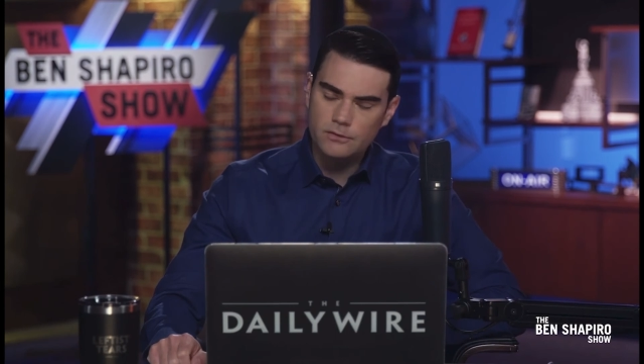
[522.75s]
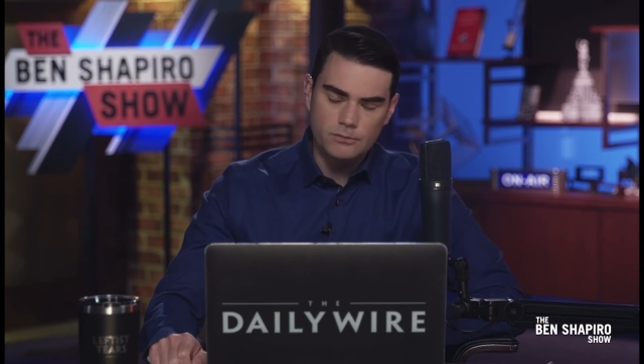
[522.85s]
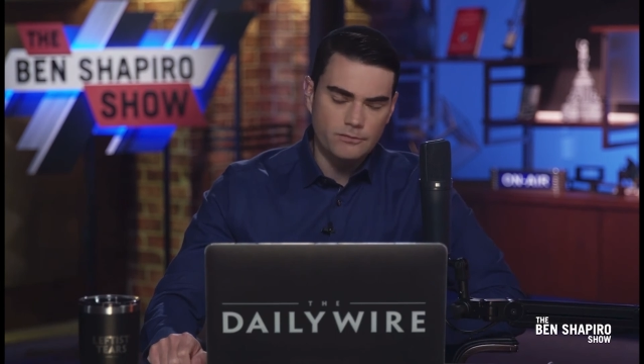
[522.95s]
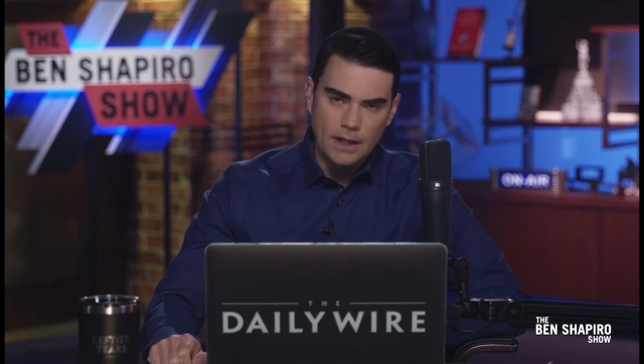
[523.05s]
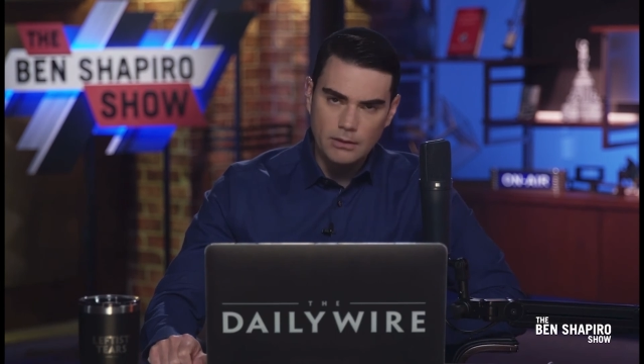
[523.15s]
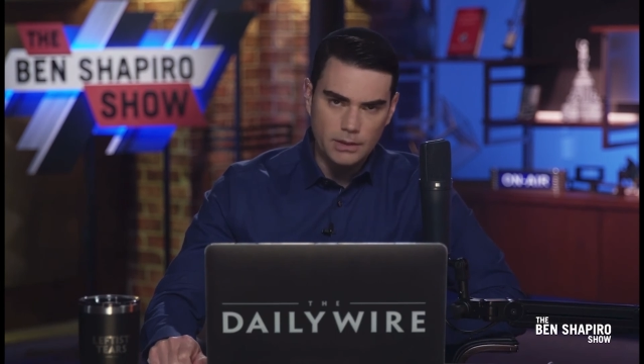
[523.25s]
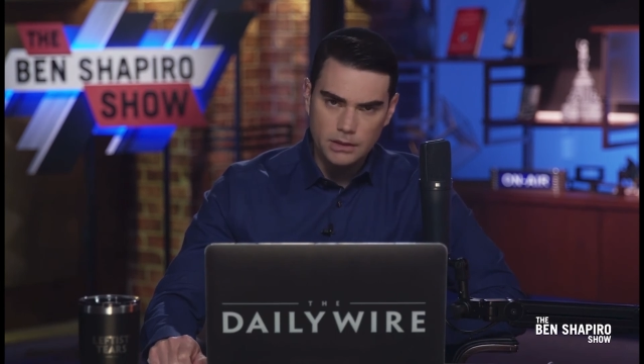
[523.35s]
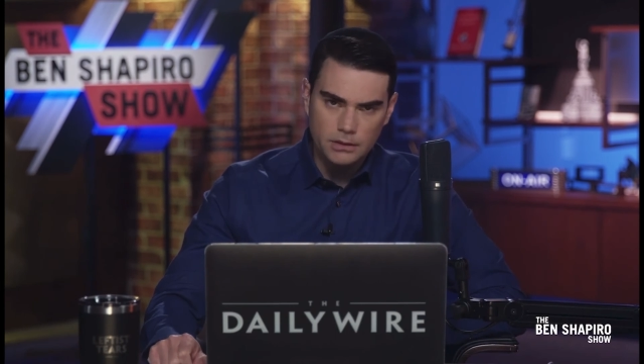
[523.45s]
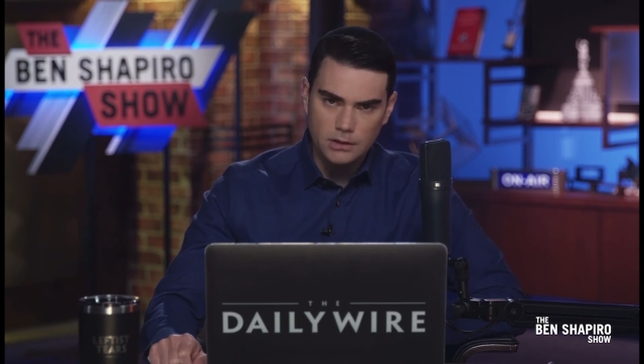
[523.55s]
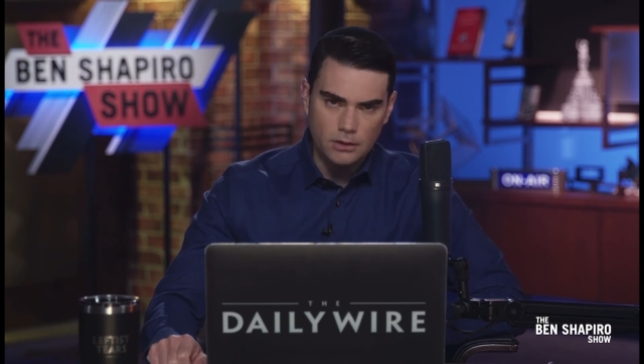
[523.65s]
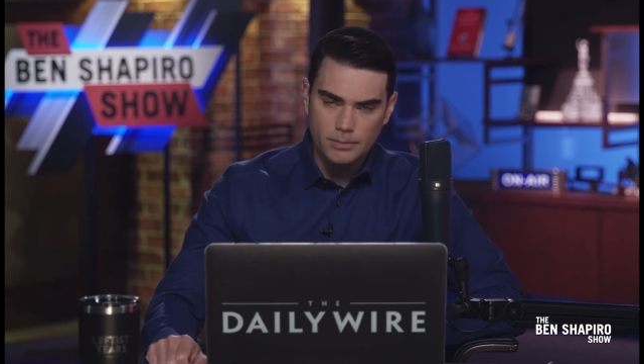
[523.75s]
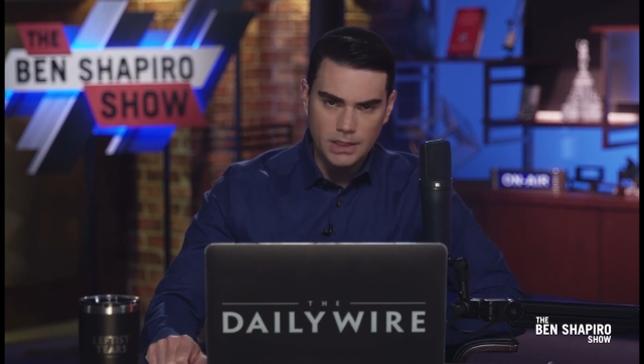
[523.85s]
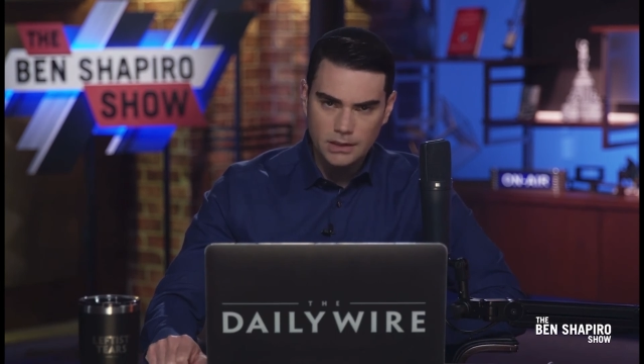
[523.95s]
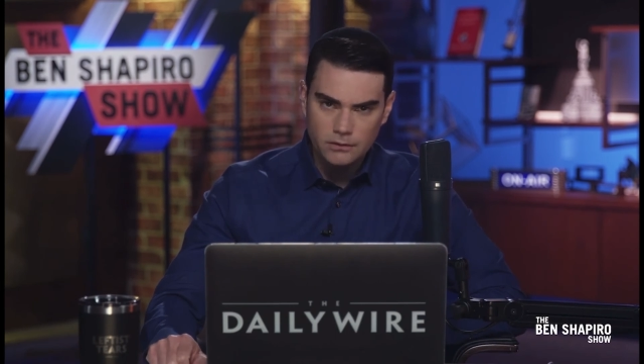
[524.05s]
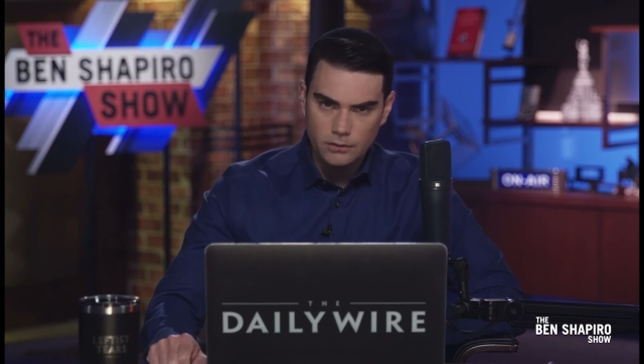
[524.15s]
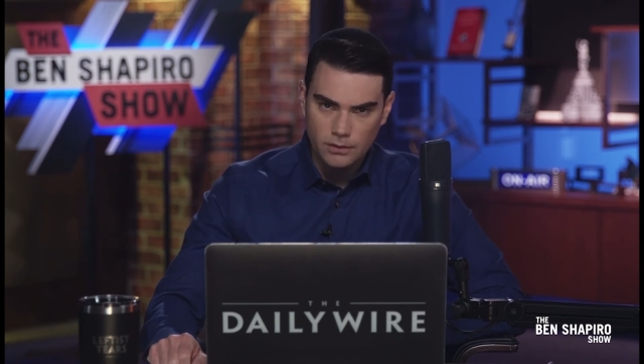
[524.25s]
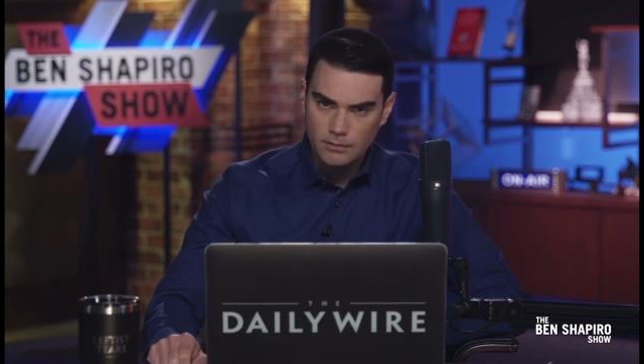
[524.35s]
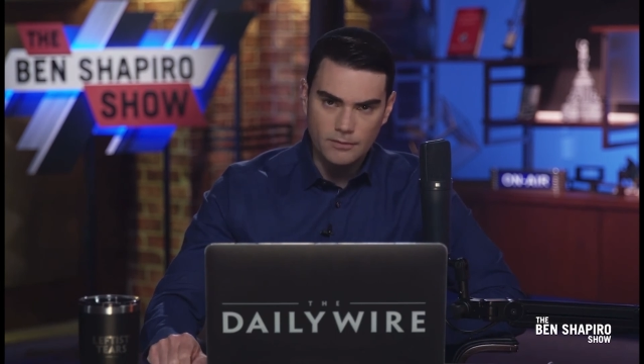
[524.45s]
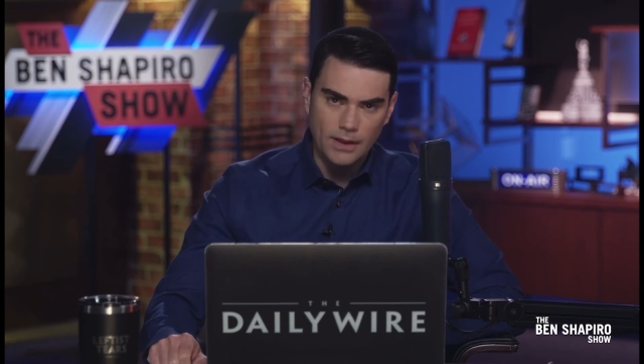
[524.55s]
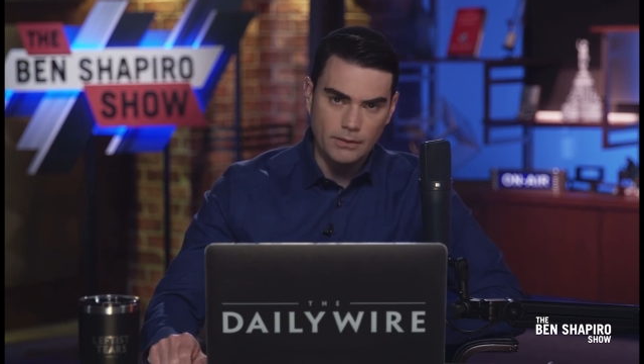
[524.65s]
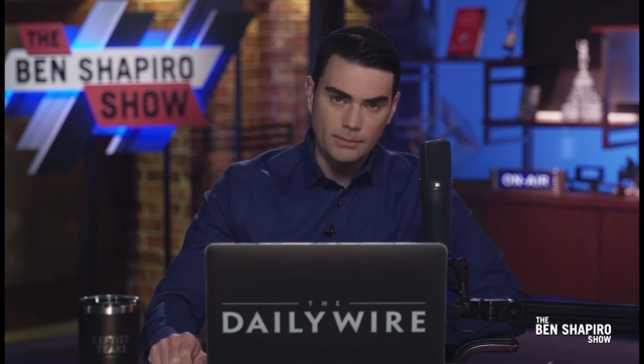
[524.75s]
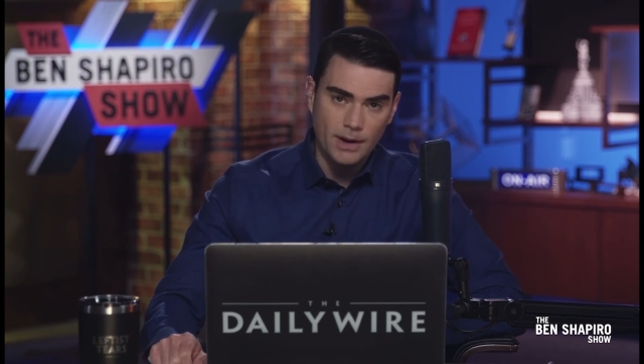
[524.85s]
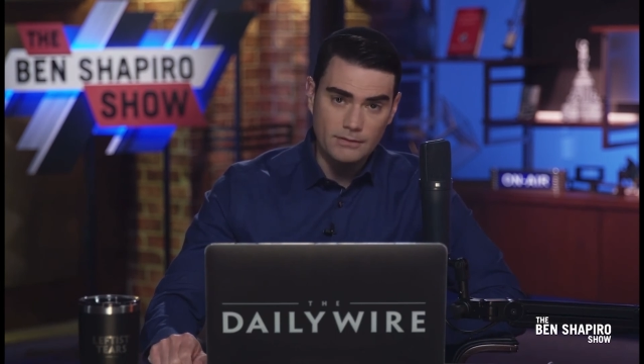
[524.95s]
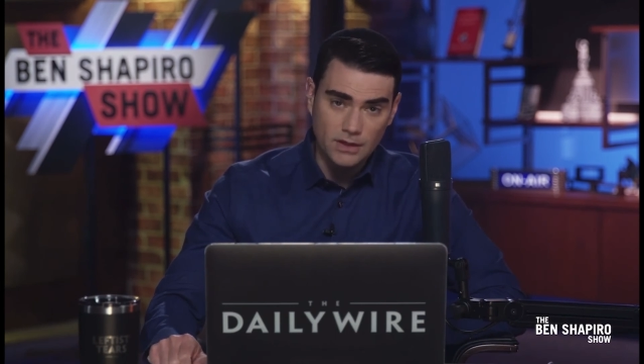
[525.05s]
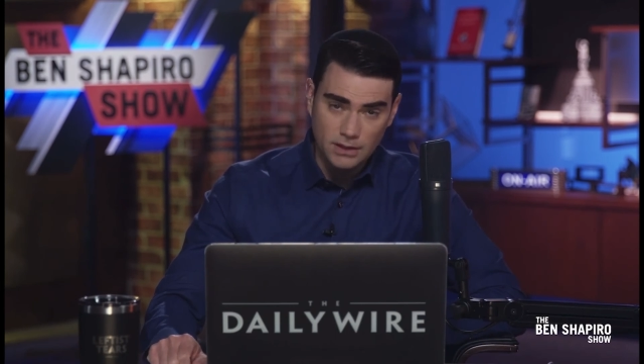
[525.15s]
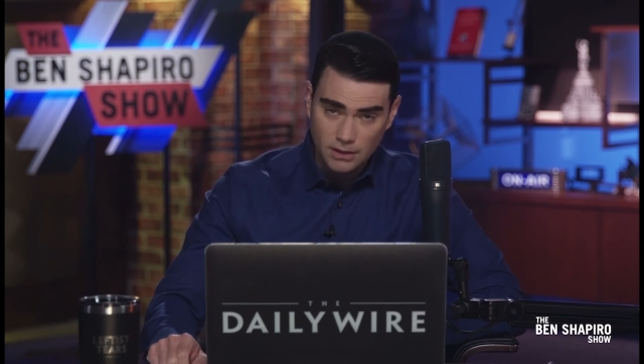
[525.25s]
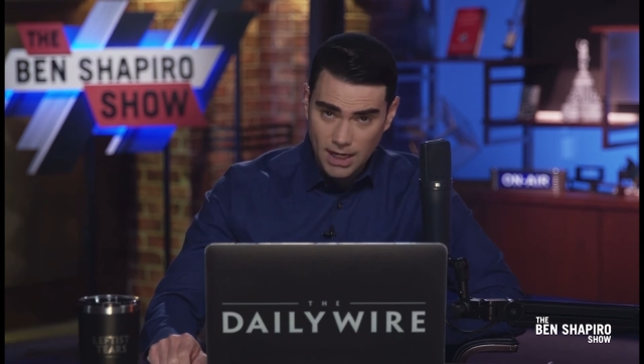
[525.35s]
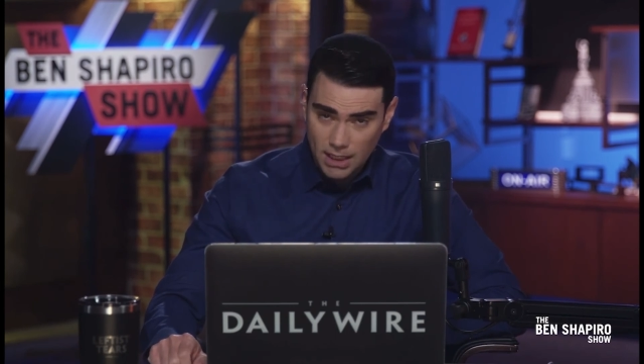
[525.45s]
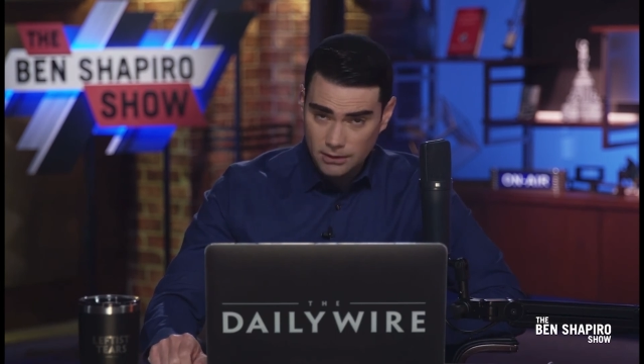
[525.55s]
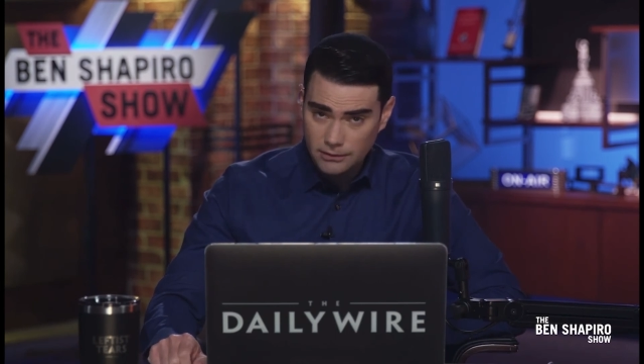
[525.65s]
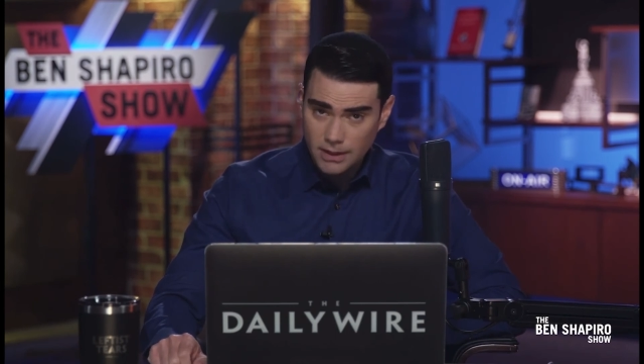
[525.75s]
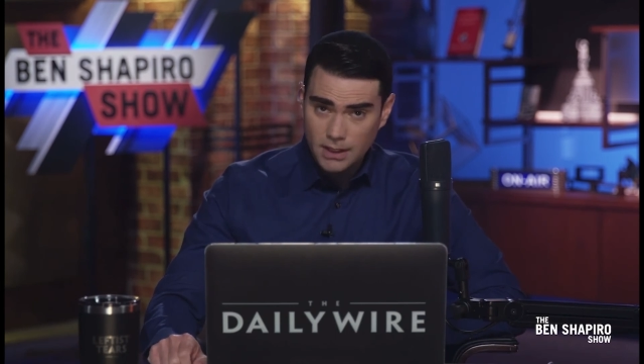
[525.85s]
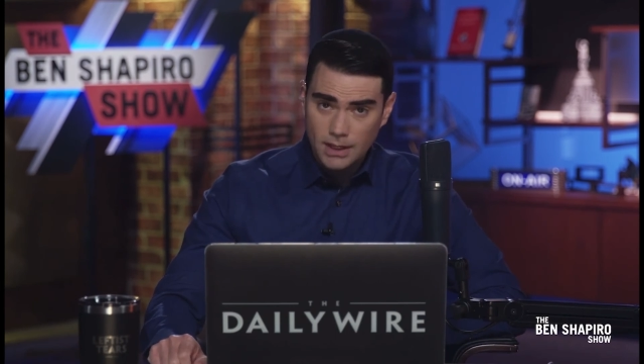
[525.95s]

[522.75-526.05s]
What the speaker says: They've just been following the Europeans, or they've been following private sector actors.